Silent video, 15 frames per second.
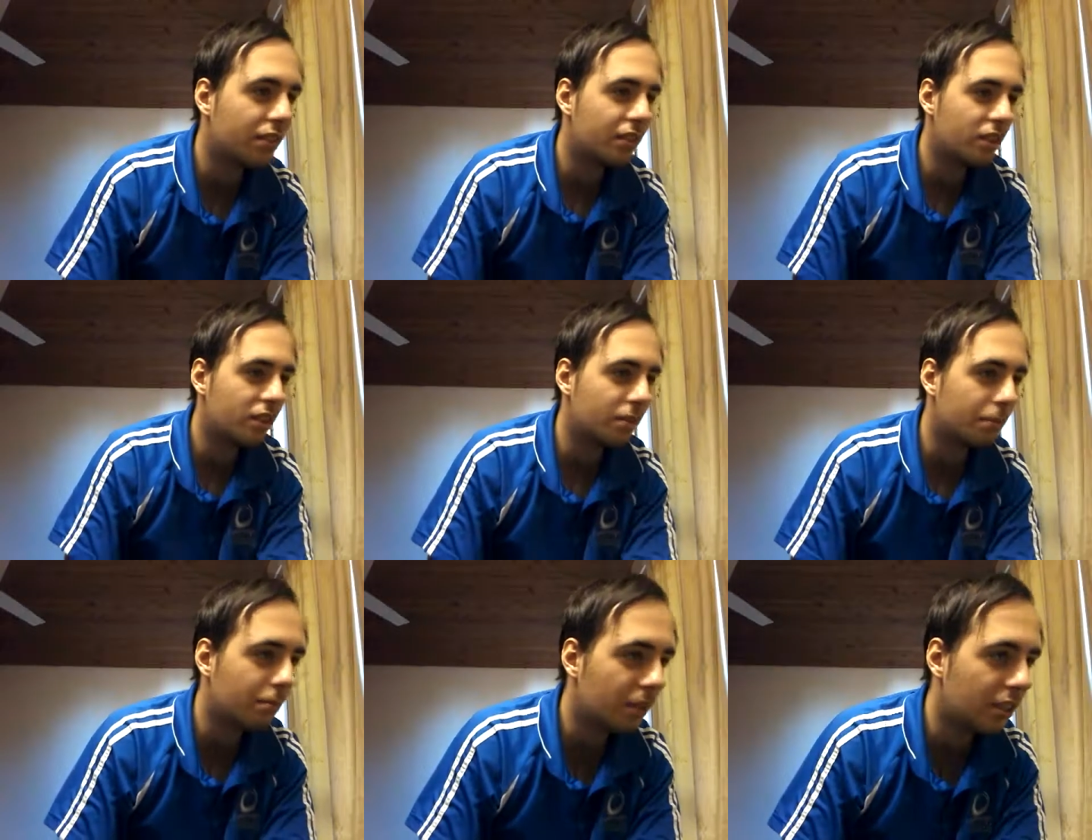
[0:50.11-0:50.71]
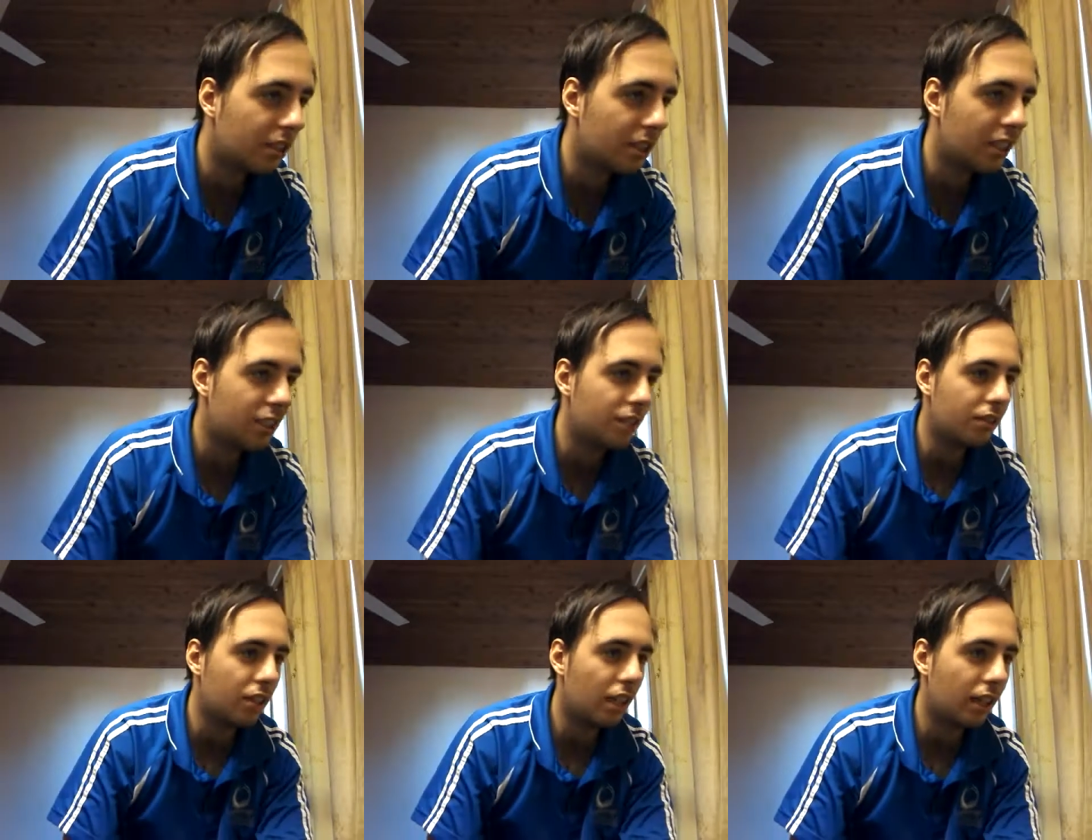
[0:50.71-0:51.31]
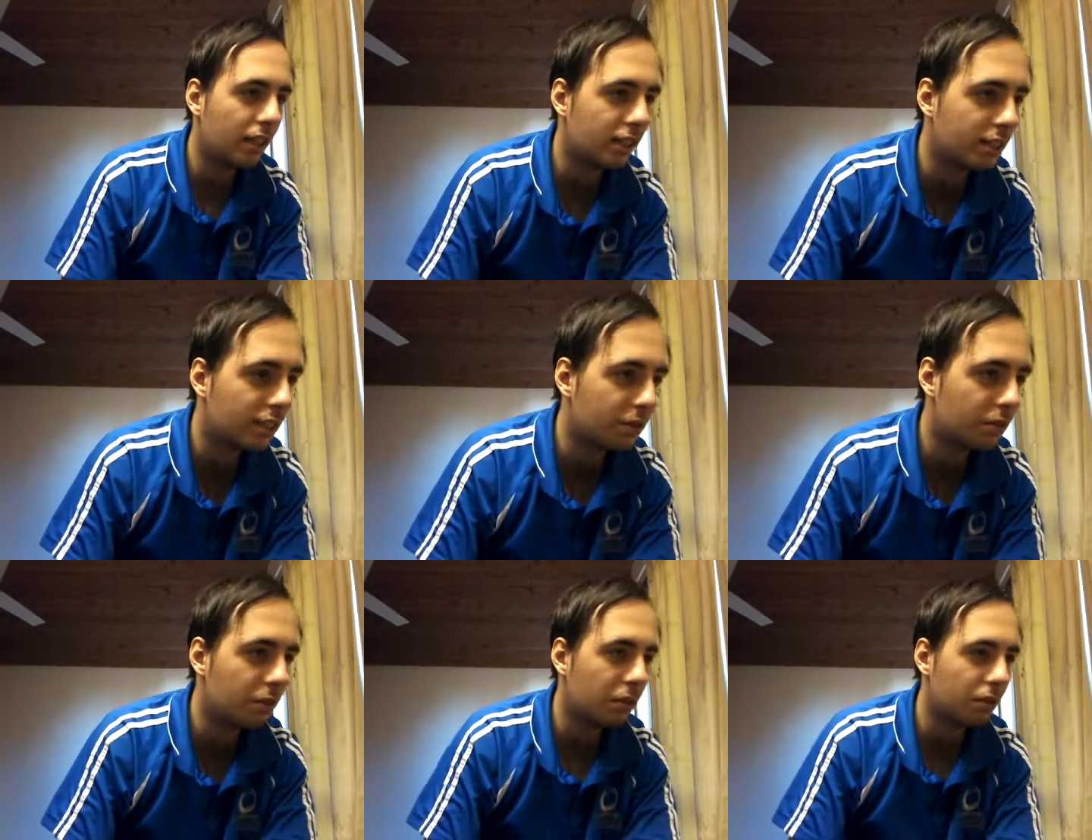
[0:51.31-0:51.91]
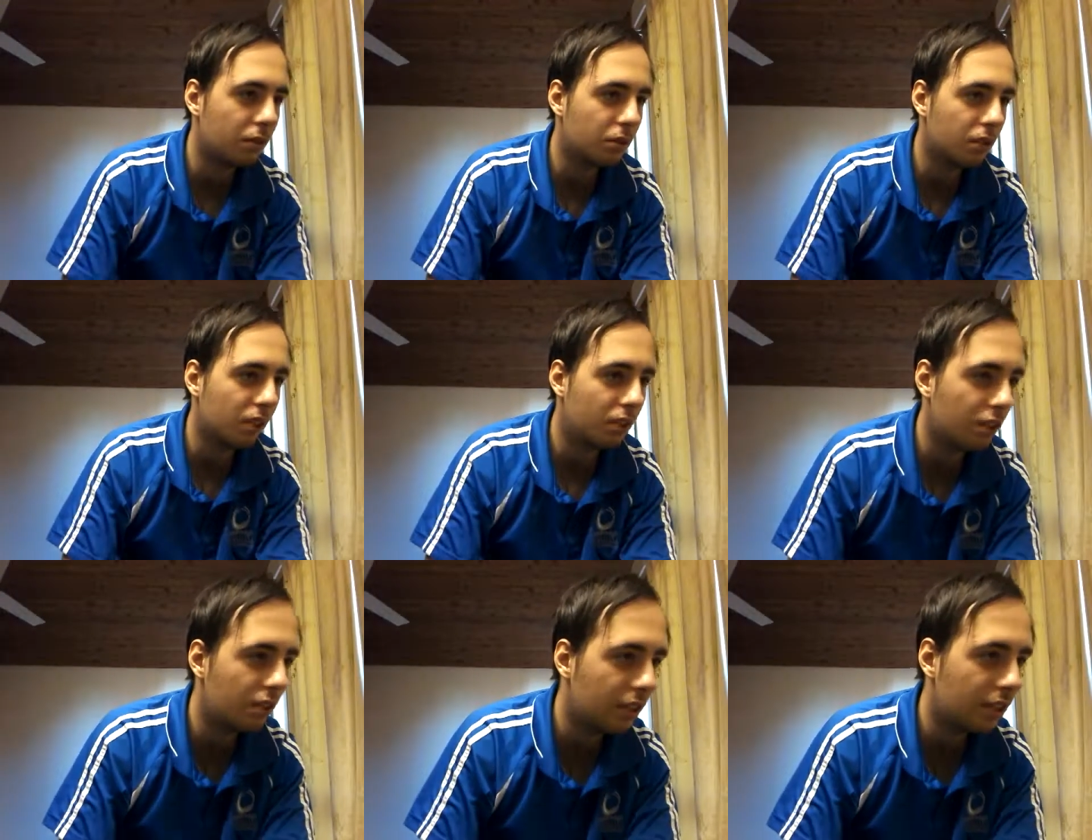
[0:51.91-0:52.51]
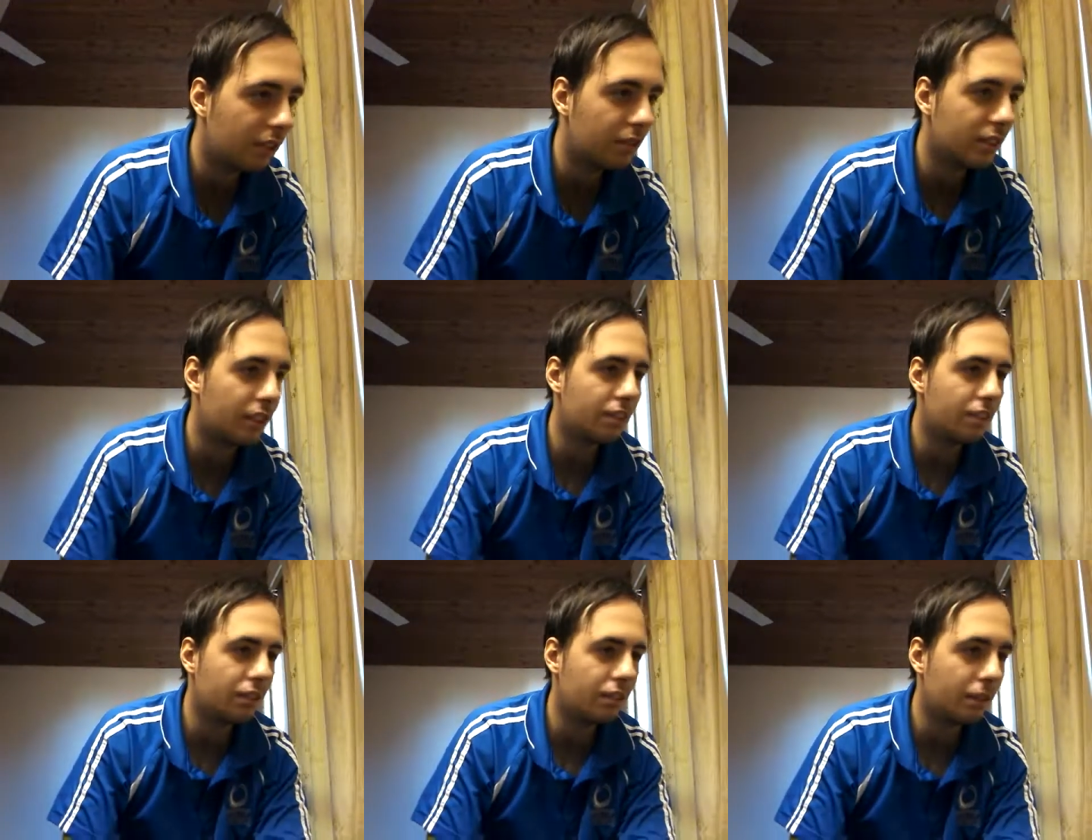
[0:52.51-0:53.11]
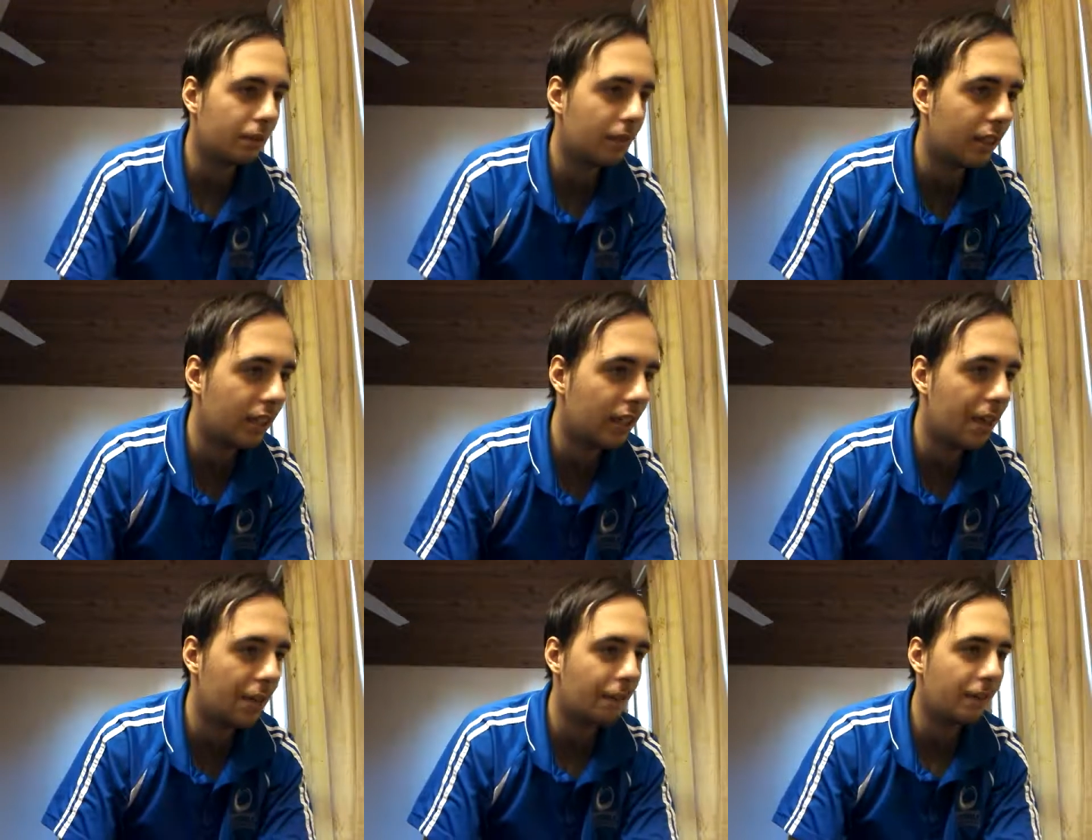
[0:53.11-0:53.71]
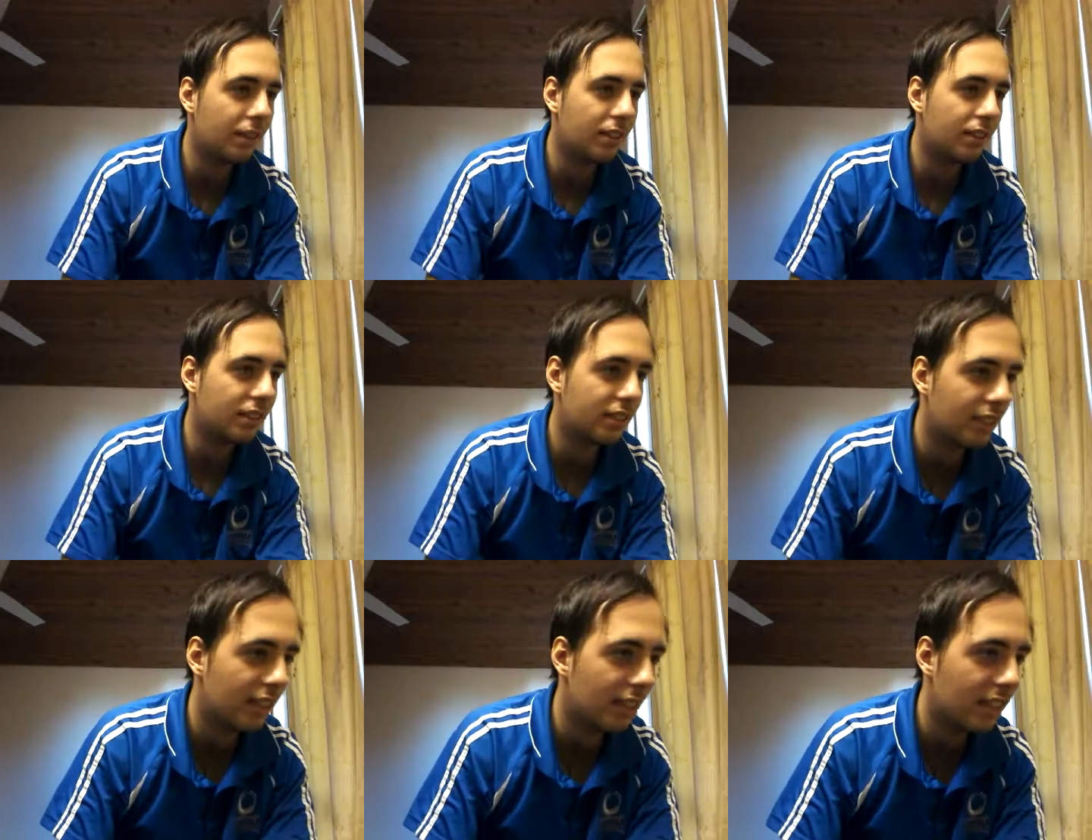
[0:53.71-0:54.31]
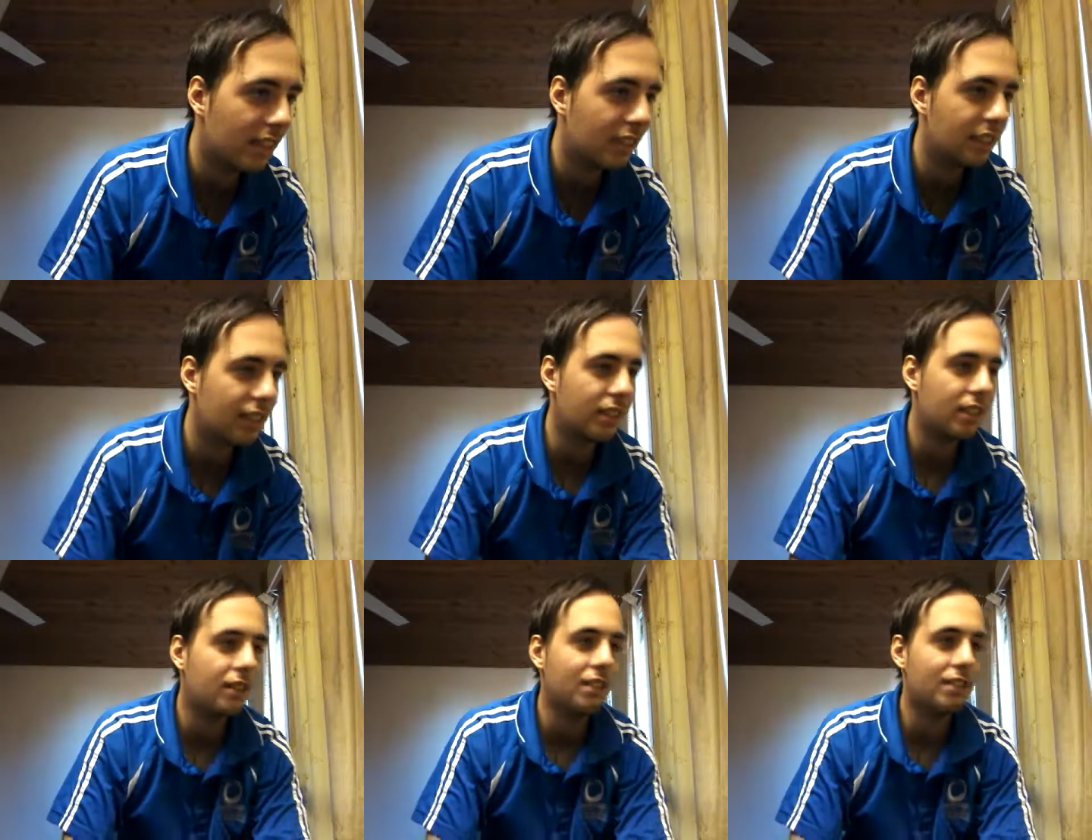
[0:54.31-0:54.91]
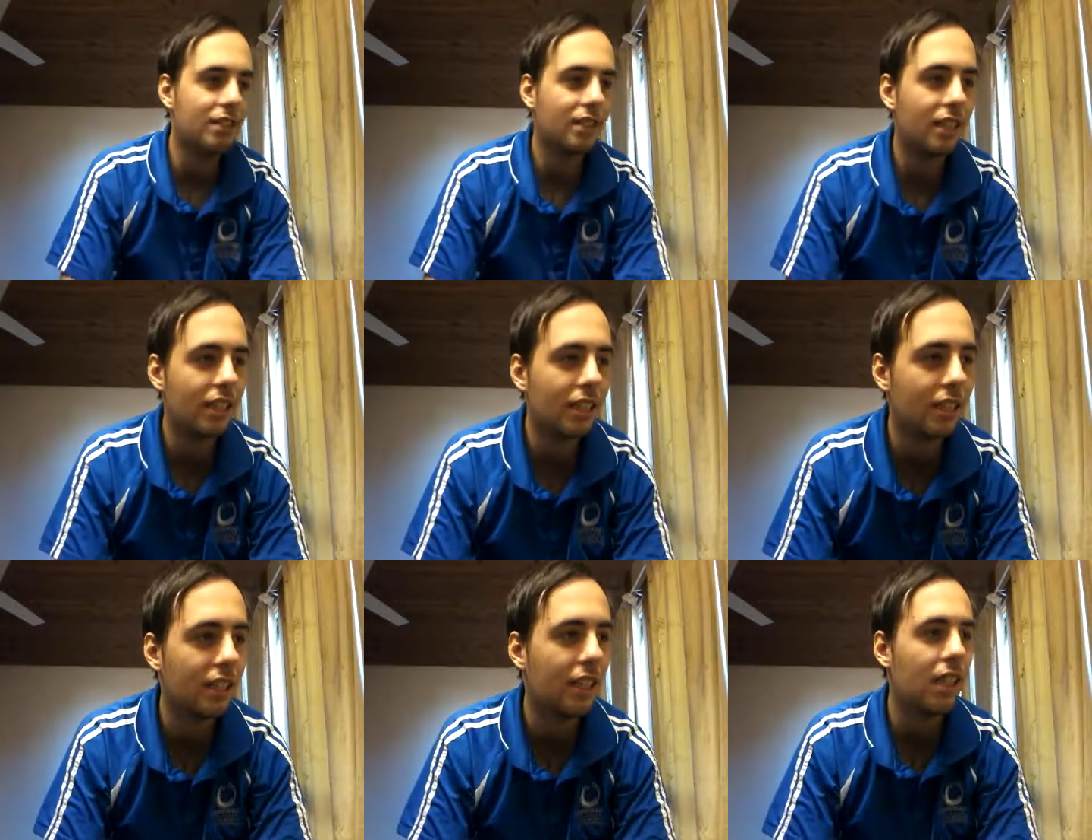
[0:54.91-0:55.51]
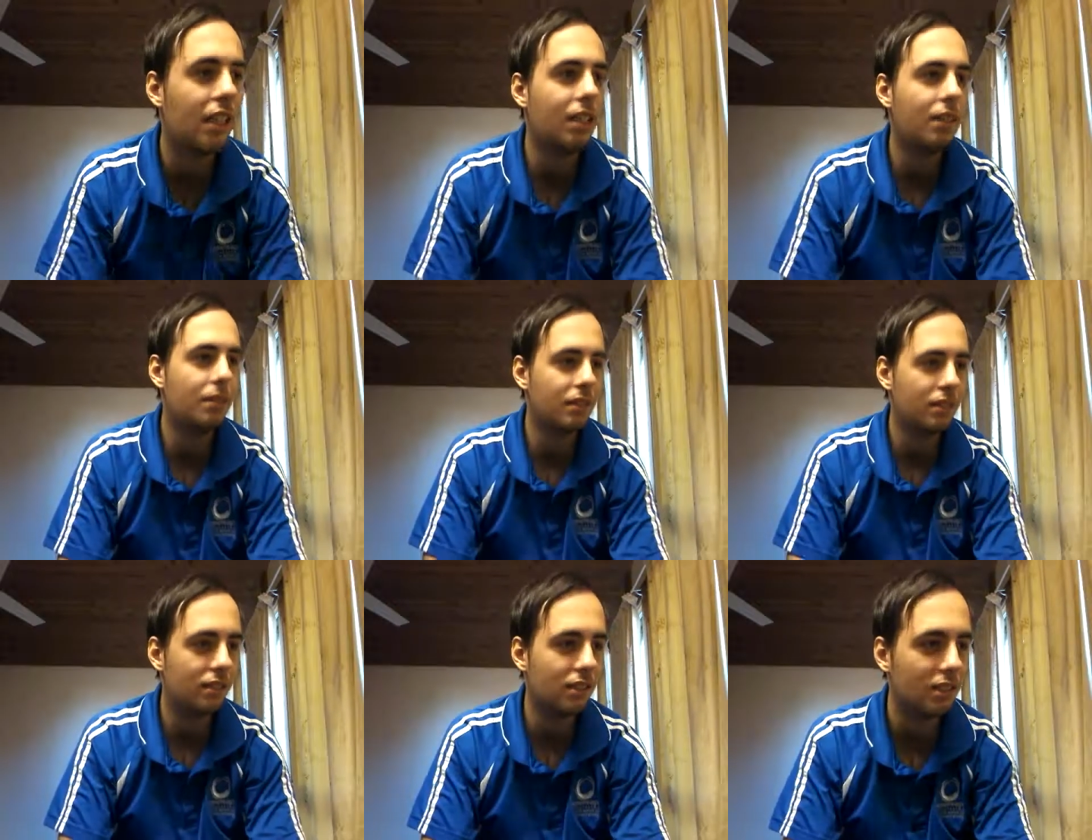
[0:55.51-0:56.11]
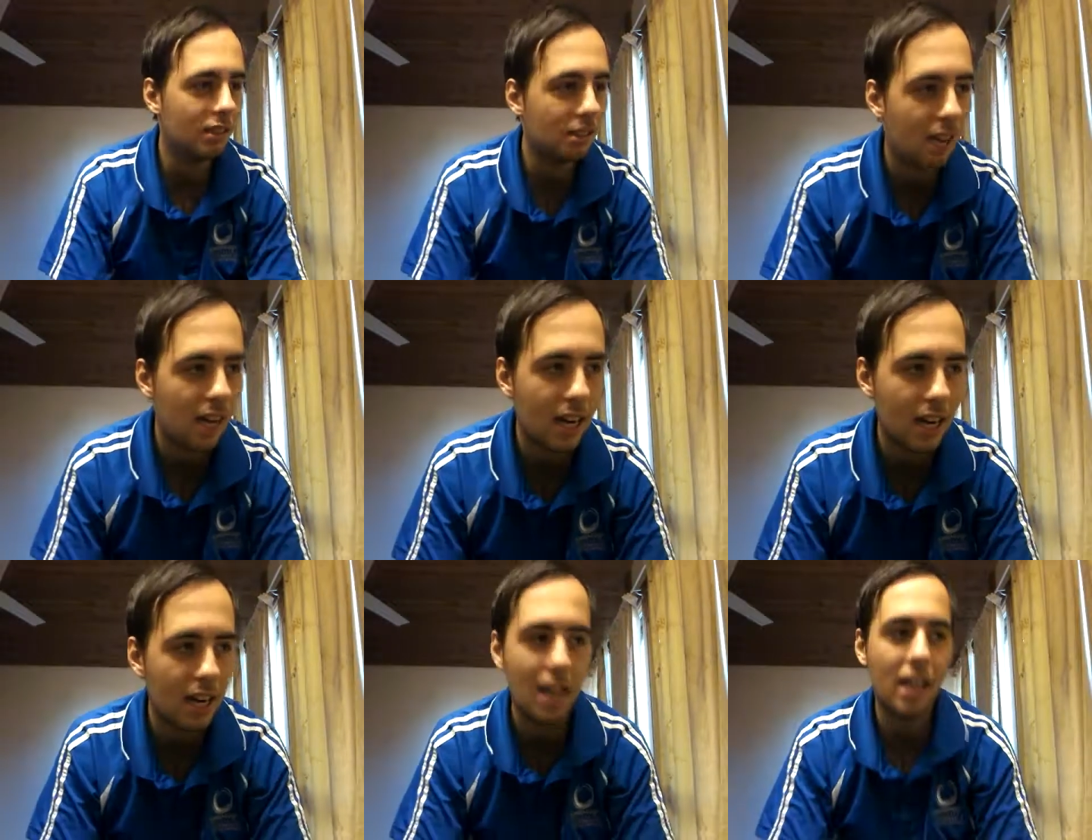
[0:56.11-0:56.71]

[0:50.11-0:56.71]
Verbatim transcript: You got some punching cards to implement, start every lamp and said, I say, hey, Mr.